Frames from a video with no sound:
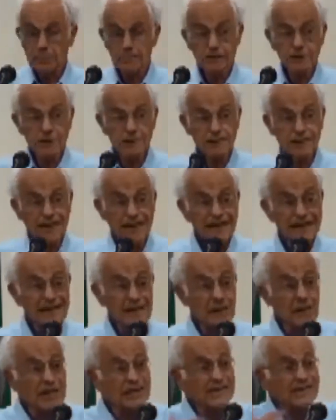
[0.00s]
God says,
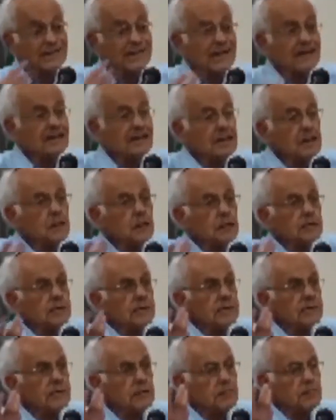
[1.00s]
I know exactly
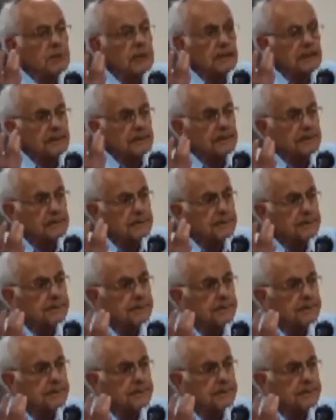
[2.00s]
what I demand.